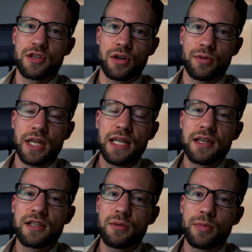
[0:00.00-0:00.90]
So an
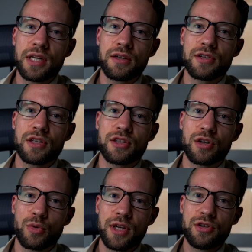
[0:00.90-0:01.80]
index number here is a
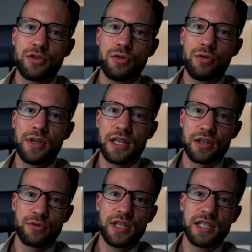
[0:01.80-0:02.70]
sequential
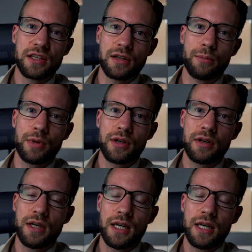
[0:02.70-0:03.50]
increasing number